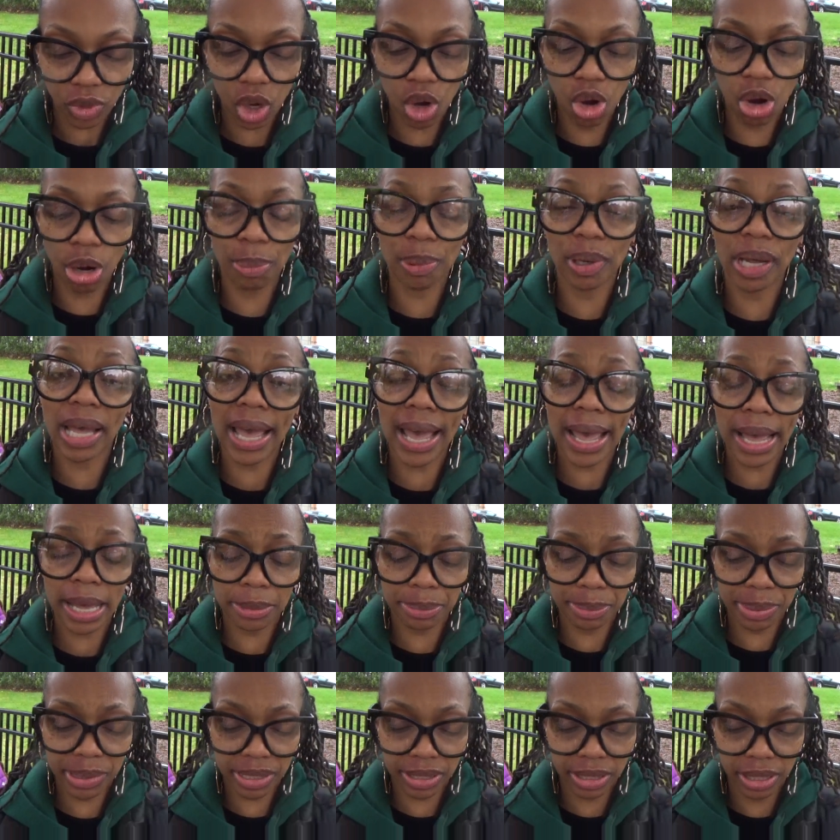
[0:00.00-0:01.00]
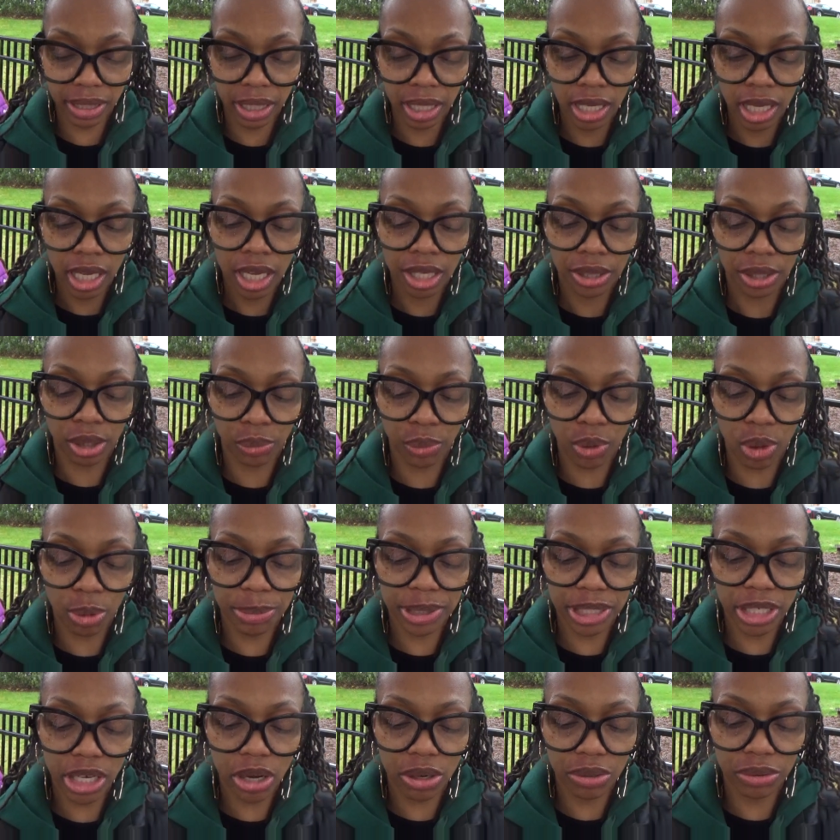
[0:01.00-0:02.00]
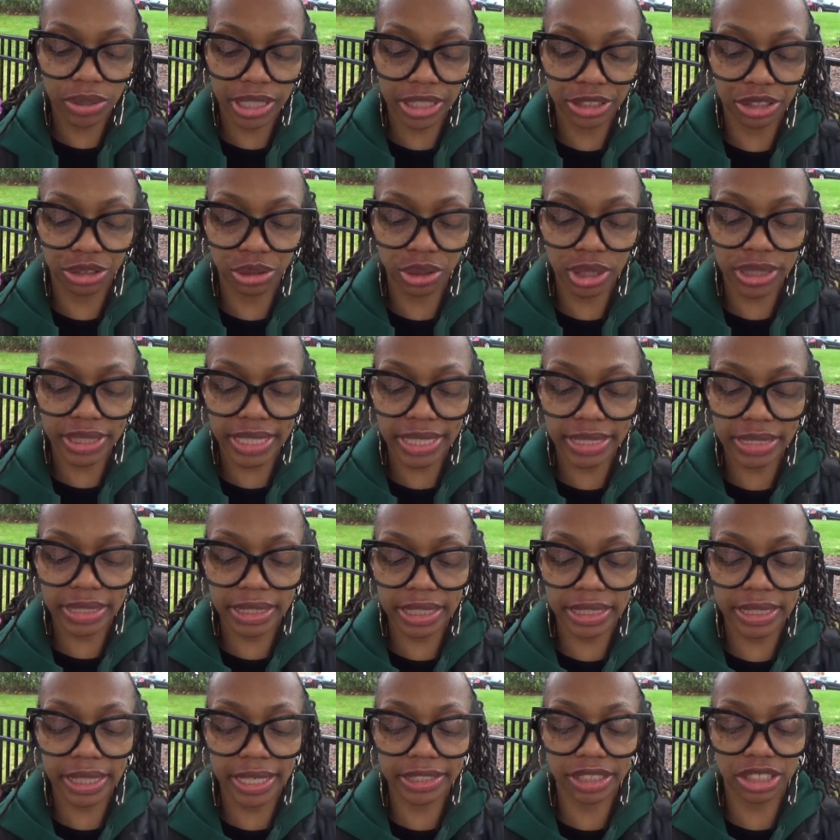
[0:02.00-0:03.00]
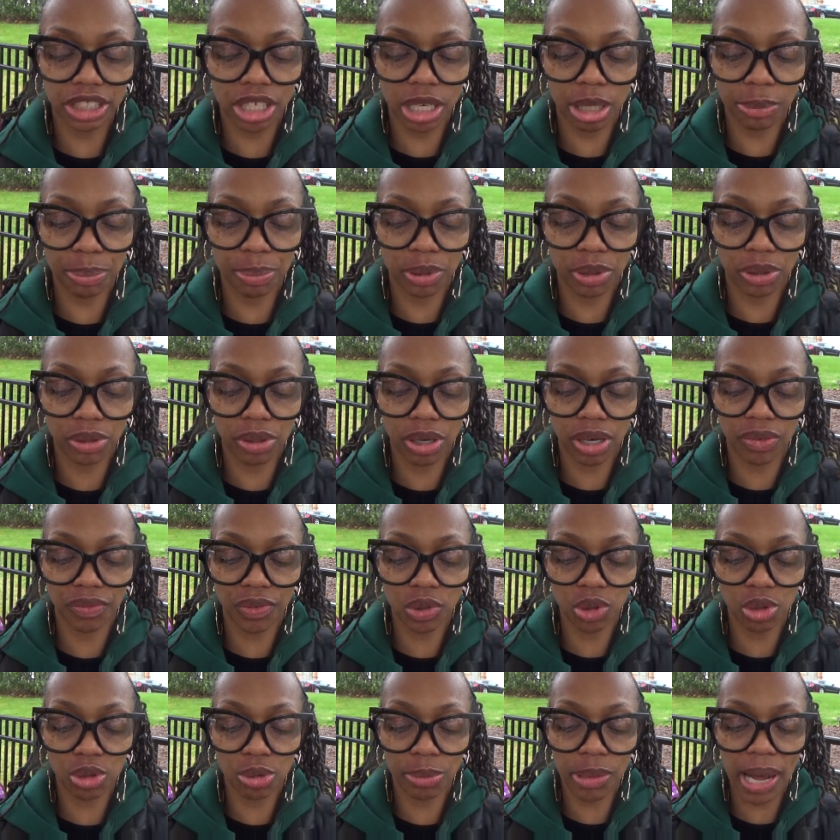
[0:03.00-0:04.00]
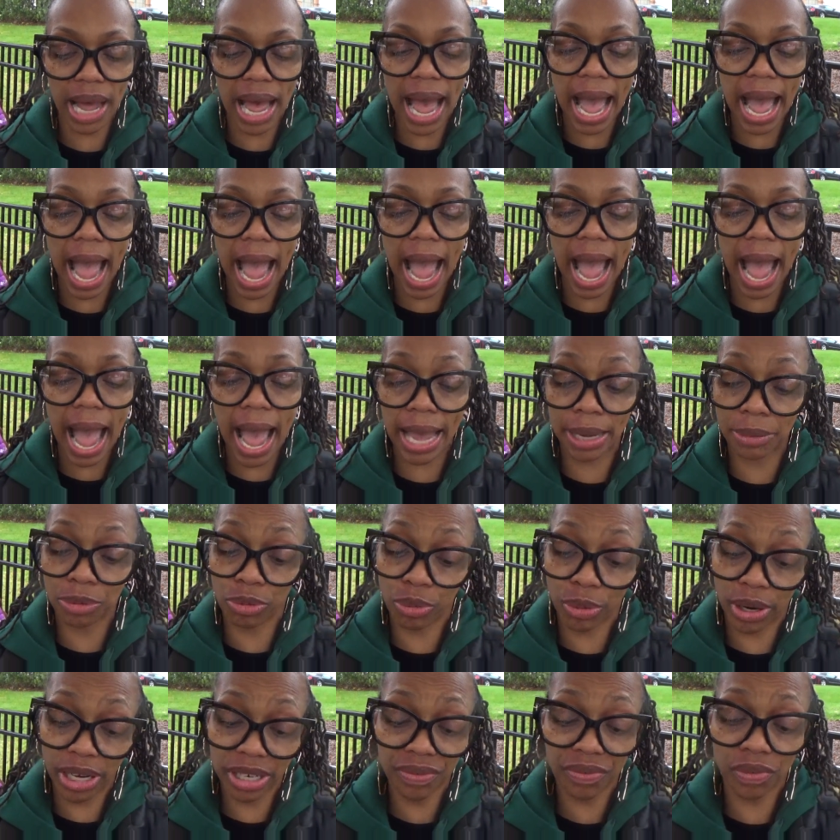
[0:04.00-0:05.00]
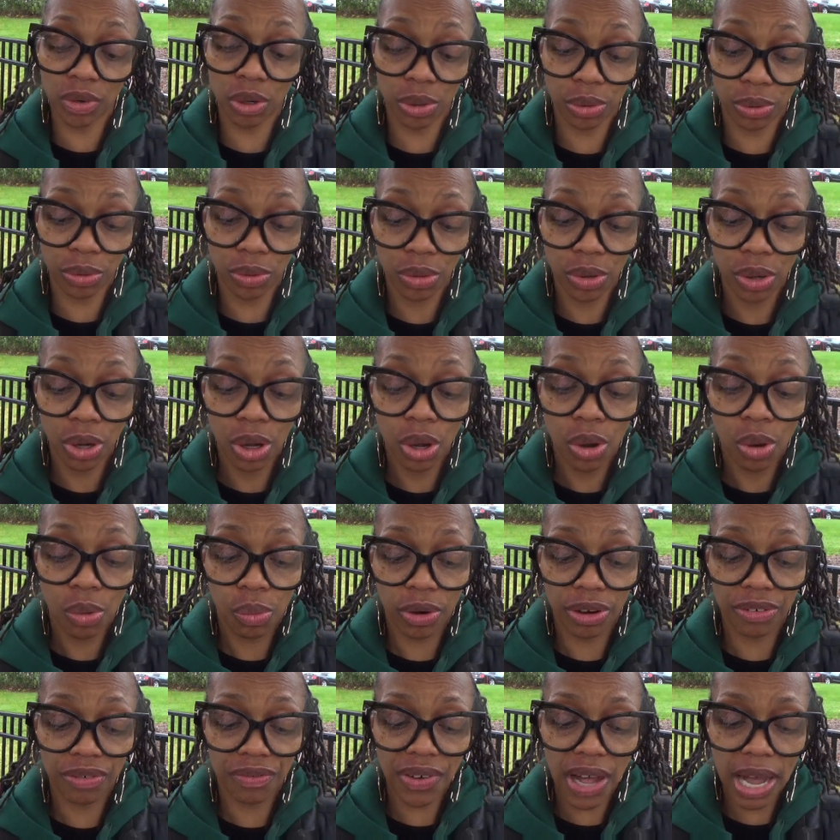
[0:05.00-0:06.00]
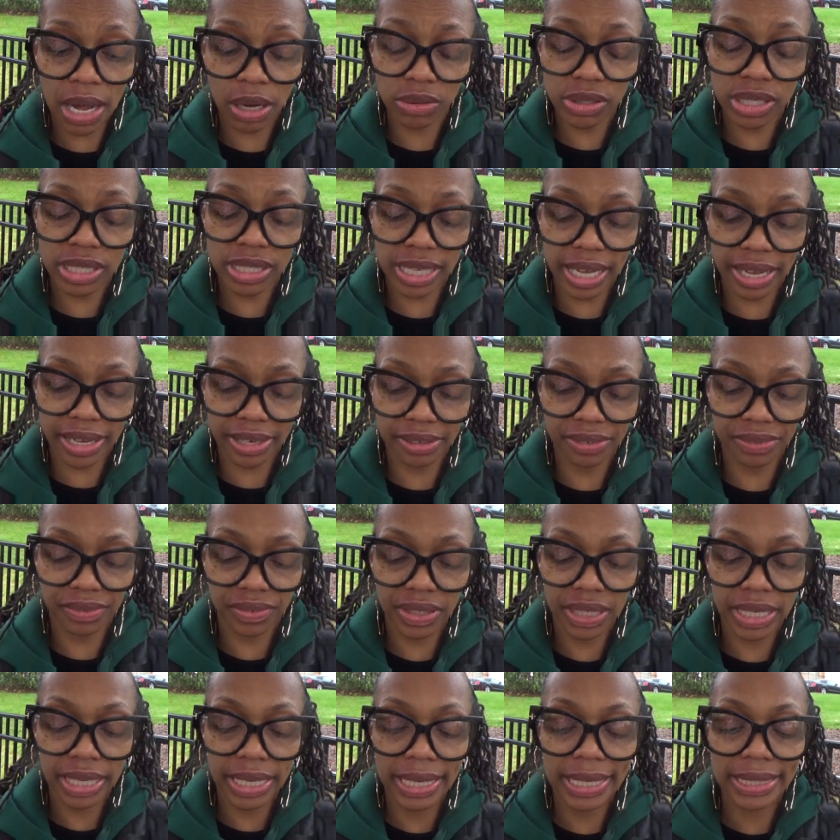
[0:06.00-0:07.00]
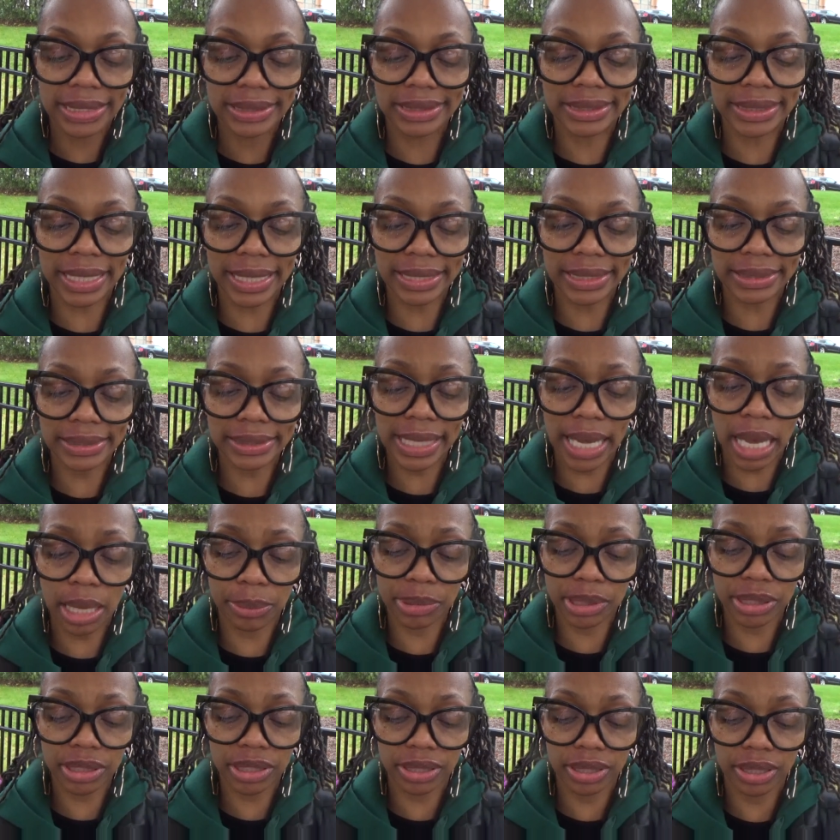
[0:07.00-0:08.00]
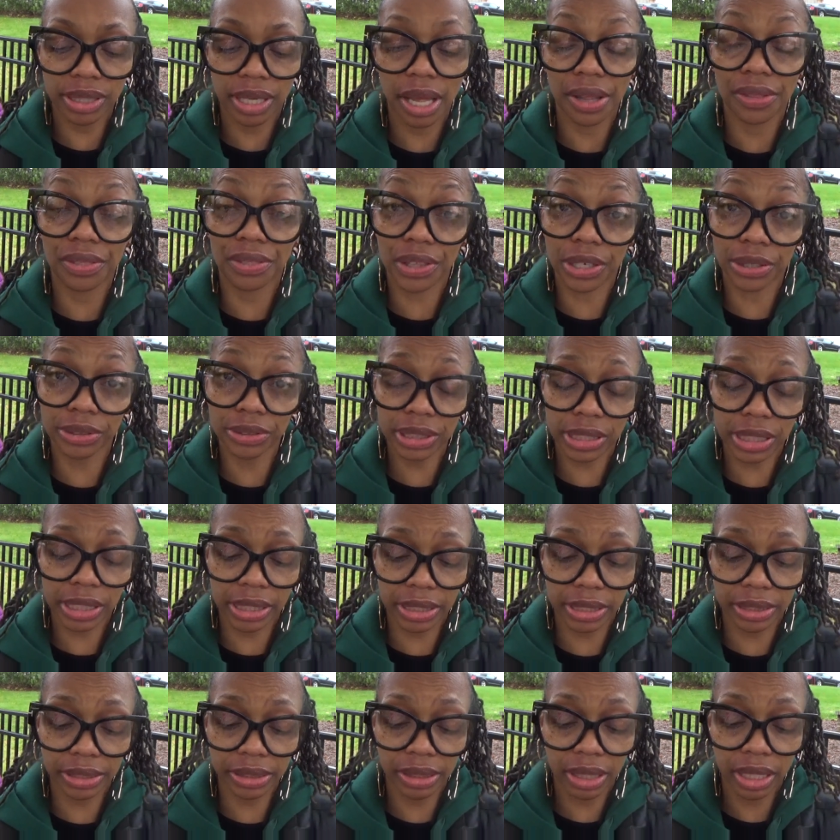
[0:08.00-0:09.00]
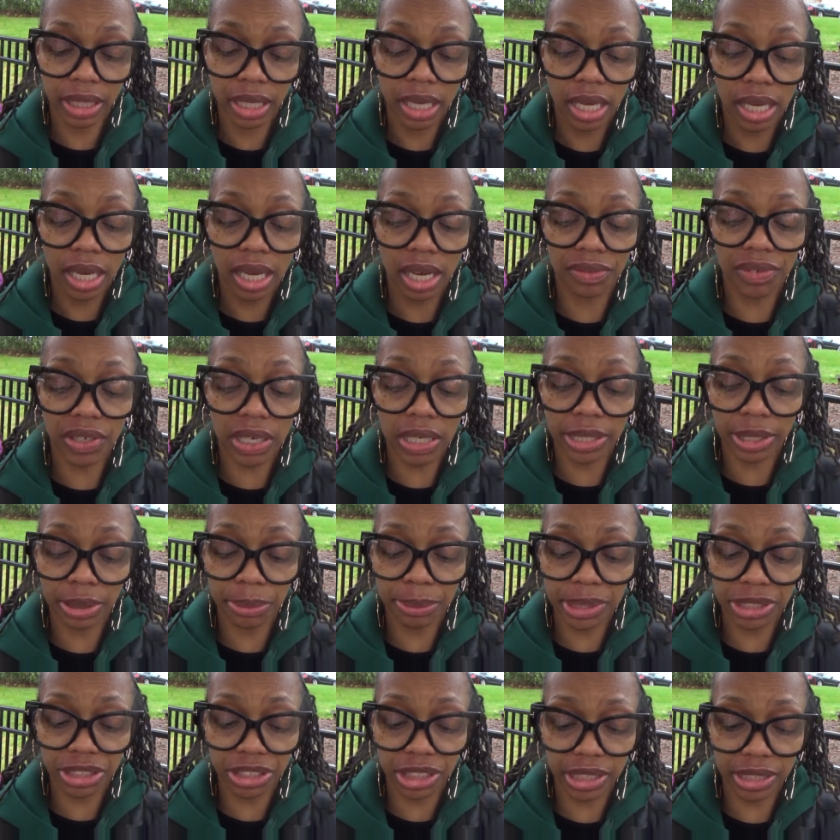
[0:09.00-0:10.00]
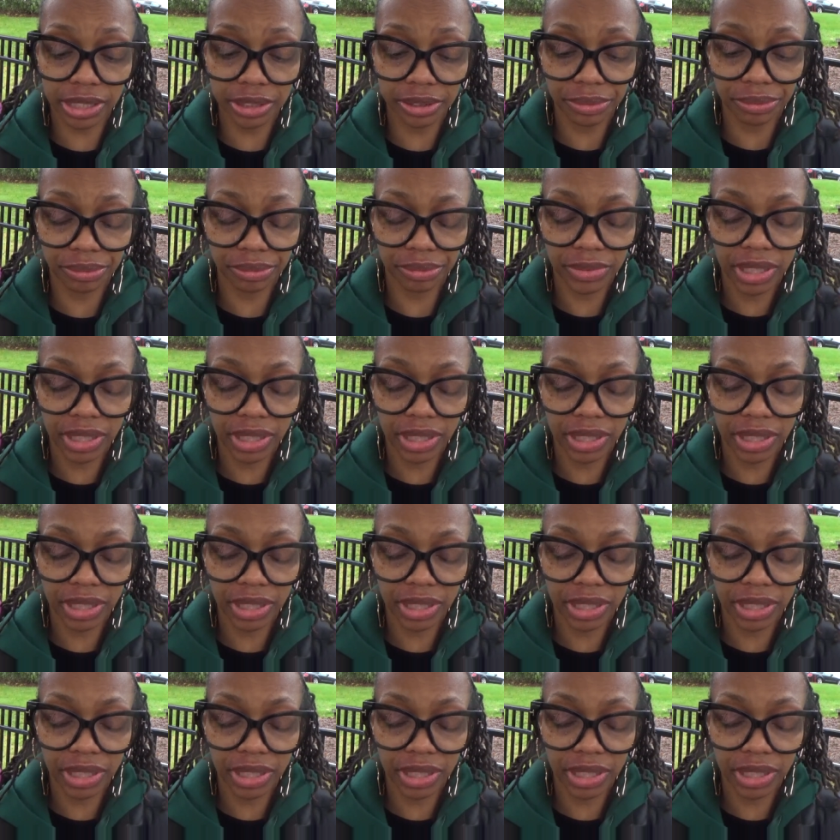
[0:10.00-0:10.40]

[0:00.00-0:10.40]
Or perhaps the Romeo and Juliet teenage couple, of whom I'm grateful were found safe, Jaden Thomas, 13, of Clare, Michigan,